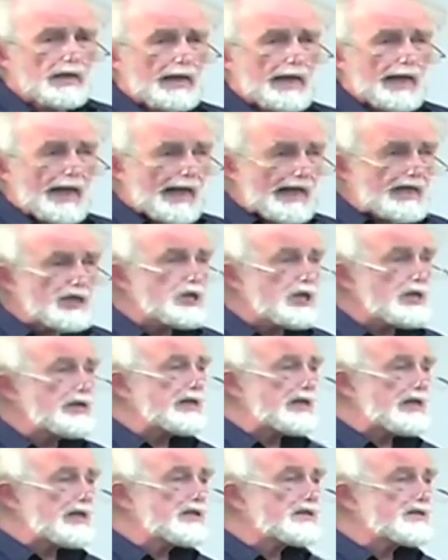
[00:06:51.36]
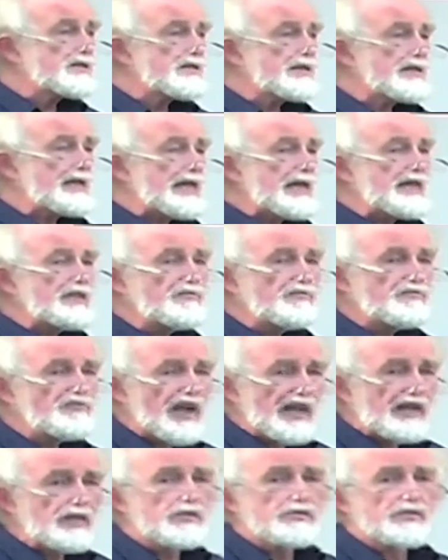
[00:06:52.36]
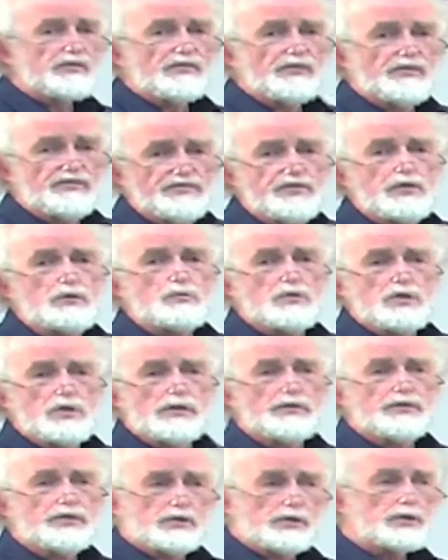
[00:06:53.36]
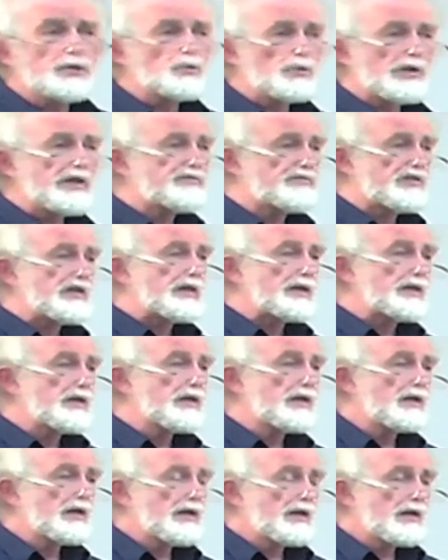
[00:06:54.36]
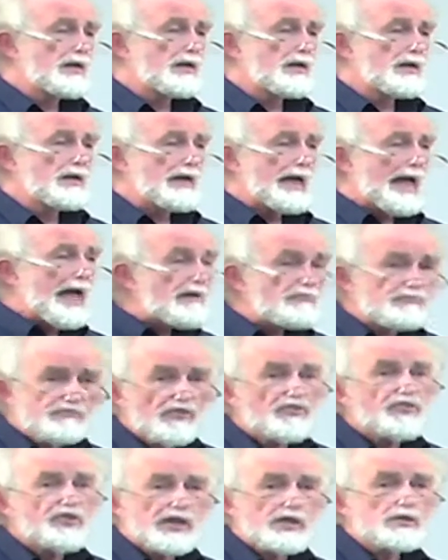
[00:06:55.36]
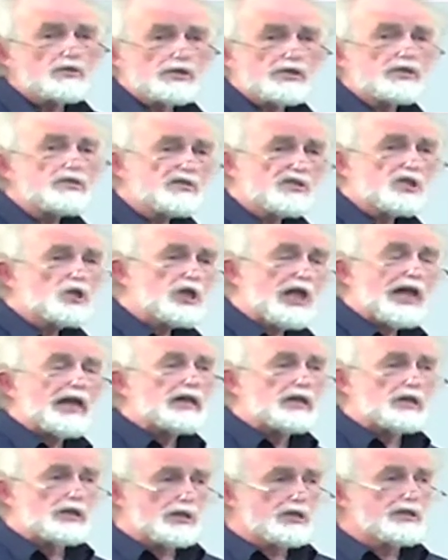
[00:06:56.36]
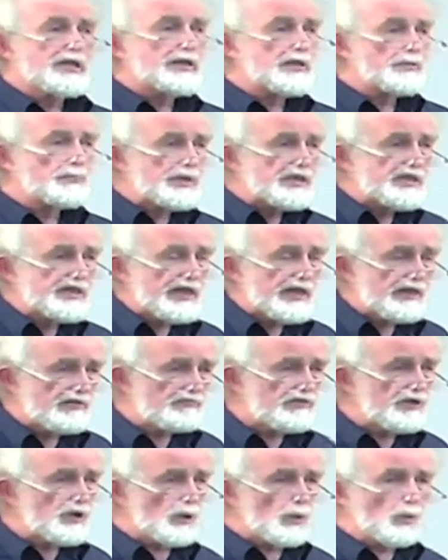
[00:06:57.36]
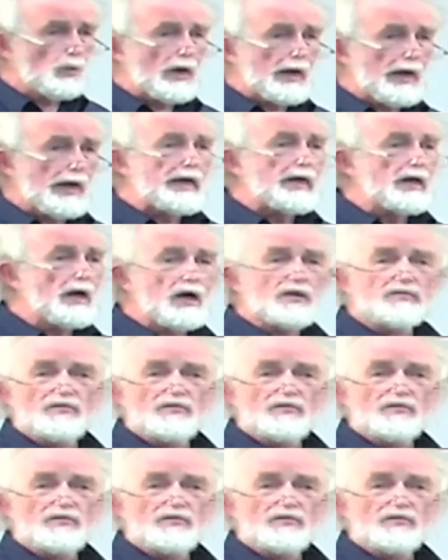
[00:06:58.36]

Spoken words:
engineers invent the future that you live in. Everything that has changed in a material way over